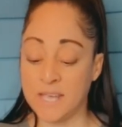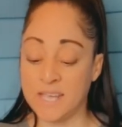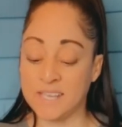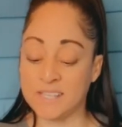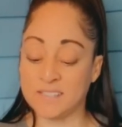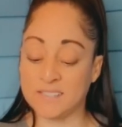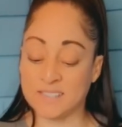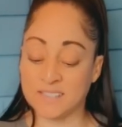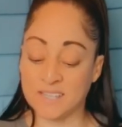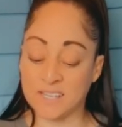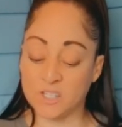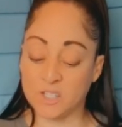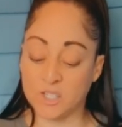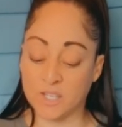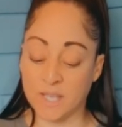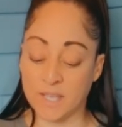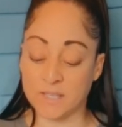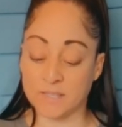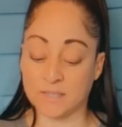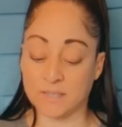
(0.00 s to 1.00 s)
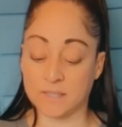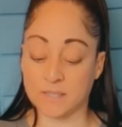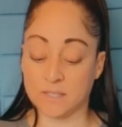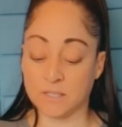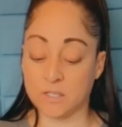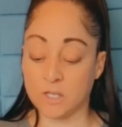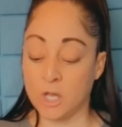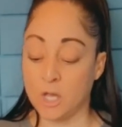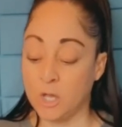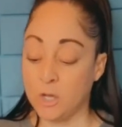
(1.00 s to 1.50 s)
In such
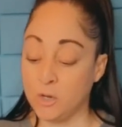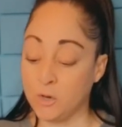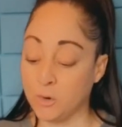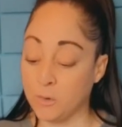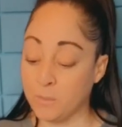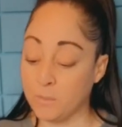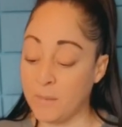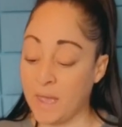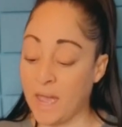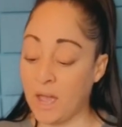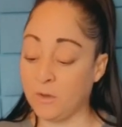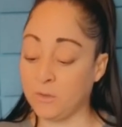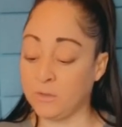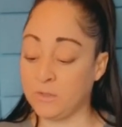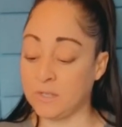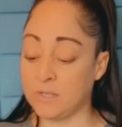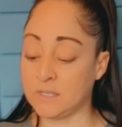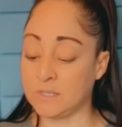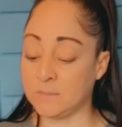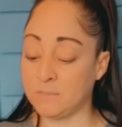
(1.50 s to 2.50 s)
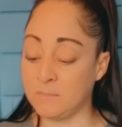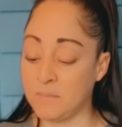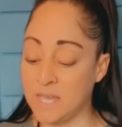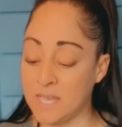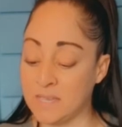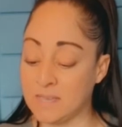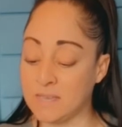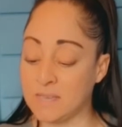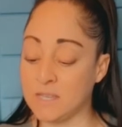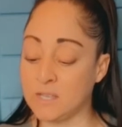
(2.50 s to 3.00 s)
cases, your mouth is
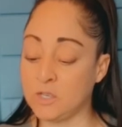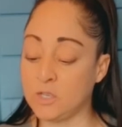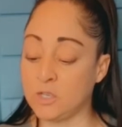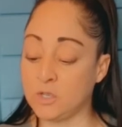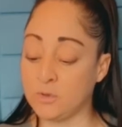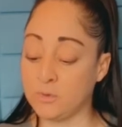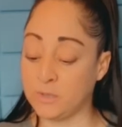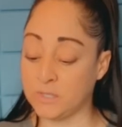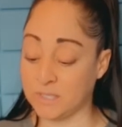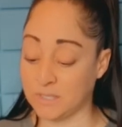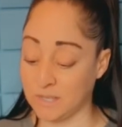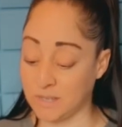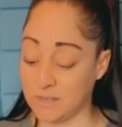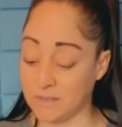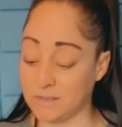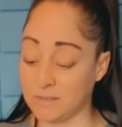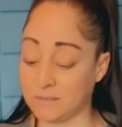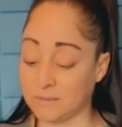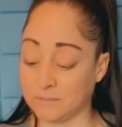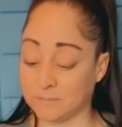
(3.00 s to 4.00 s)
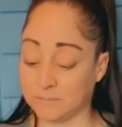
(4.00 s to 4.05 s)
making you sin.